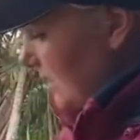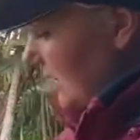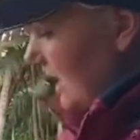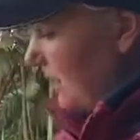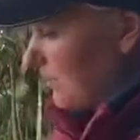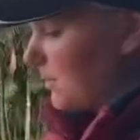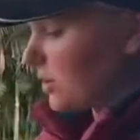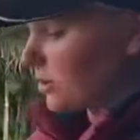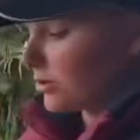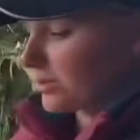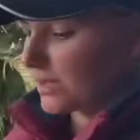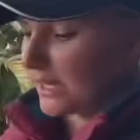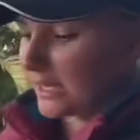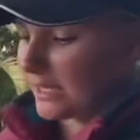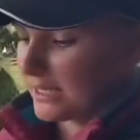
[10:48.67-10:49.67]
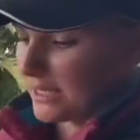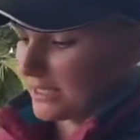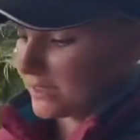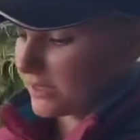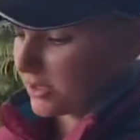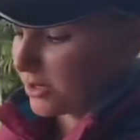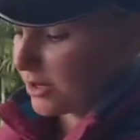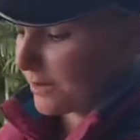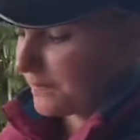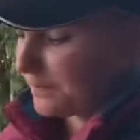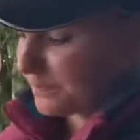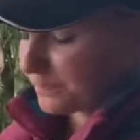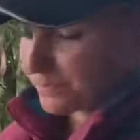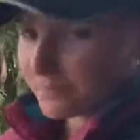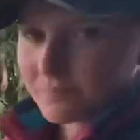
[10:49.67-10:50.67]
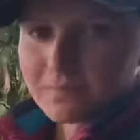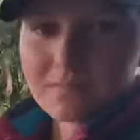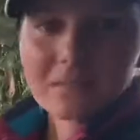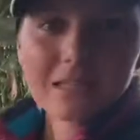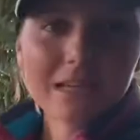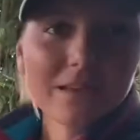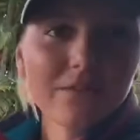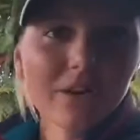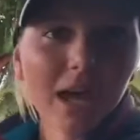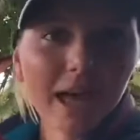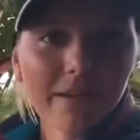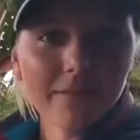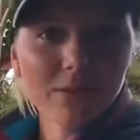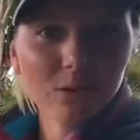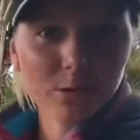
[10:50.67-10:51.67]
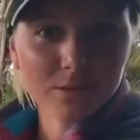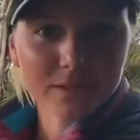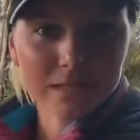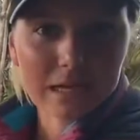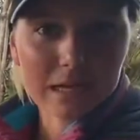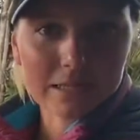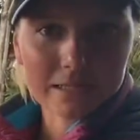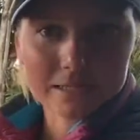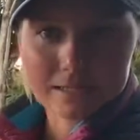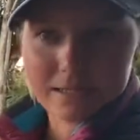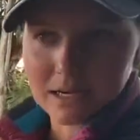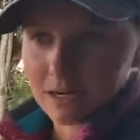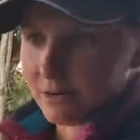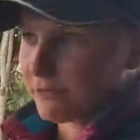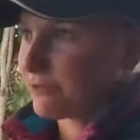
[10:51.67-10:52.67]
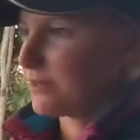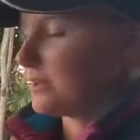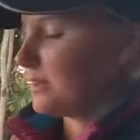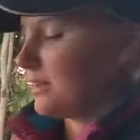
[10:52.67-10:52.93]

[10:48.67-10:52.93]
and Manuka honey. So if I have a horse cut itself,